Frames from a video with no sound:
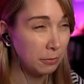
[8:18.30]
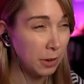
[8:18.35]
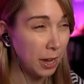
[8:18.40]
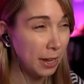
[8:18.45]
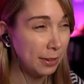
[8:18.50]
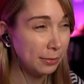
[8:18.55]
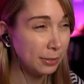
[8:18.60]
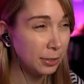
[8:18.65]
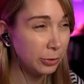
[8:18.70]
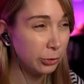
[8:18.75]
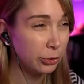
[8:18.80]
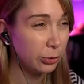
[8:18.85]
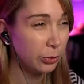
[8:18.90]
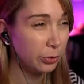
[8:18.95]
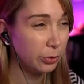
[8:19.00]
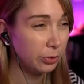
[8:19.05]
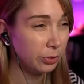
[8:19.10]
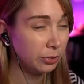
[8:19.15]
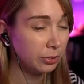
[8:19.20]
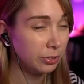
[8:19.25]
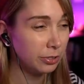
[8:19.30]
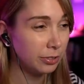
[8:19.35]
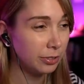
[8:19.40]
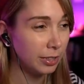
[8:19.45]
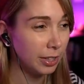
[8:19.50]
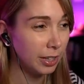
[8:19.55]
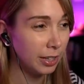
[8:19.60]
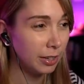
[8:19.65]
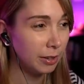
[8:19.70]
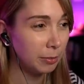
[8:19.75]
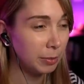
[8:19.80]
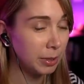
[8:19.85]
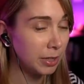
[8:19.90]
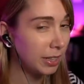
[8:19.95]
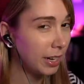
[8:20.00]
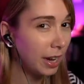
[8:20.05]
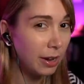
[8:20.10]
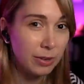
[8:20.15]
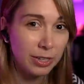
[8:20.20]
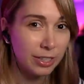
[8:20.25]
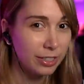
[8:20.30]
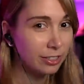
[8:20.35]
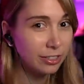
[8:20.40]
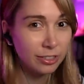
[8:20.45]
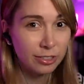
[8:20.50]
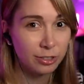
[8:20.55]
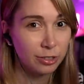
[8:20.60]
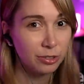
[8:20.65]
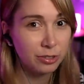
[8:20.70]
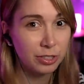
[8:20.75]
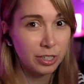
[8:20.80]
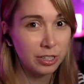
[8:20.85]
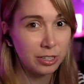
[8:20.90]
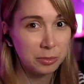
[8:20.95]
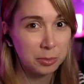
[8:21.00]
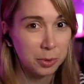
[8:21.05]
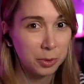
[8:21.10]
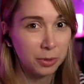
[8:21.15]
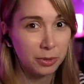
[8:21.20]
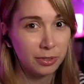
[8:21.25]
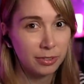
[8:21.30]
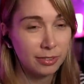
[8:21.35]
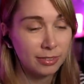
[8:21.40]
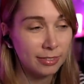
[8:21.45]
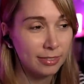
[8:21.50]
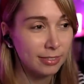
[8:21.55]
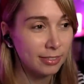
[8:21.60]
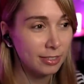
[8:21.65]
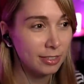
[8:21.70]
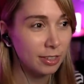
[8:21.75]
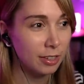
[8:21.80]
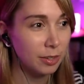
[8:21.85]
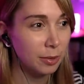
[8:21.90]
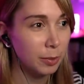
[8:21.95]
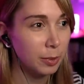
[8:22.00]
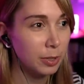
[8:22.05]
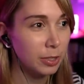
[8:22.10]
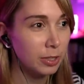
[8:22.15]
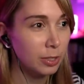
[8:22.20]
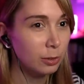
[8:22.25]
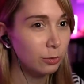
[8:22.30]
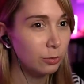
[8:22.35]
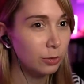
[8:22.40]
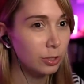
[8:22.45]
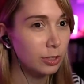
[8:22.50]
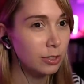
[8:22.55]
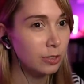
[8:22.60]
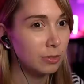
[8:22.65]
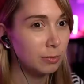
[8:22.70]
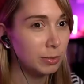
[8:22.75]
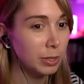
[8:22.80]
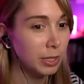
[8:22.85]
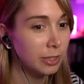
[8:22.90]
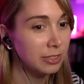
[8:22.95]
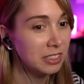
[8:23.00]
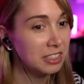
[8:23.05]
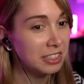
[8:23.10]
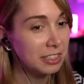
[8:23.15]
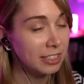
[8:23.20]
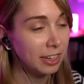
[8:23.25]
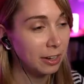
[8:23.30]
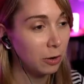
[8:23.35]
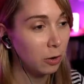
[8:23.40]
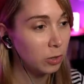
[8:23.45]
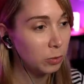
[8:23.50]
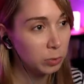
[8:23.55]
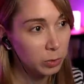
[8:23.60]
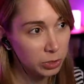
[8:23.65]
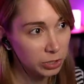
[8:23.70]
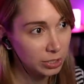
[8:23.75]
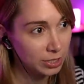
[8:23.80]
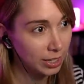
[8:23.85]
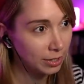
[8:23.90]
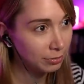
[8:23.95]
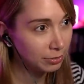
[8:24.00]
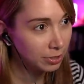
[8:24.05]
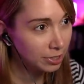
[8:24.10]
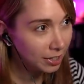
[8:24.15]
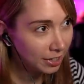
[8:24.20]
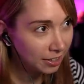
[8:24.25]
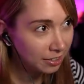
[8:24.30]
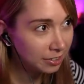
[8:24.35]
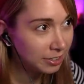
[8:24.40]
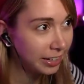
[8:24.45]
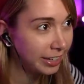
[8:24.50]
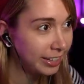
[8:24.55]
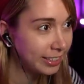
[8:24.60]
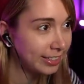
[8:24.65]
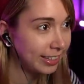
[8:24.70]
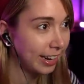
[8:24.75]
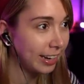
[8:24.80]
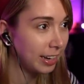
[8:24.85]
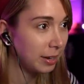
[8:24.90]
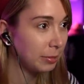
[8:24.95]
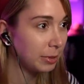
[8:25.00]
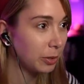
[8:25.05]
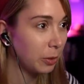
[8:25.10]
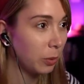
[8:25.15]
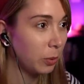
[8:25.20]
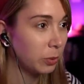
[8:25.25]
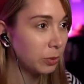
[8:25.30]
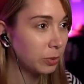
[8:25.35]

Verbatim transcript: five years old. But now he doesn't do it anymore. So I wonder if it's because he's like almost seven now, like he's getting a bit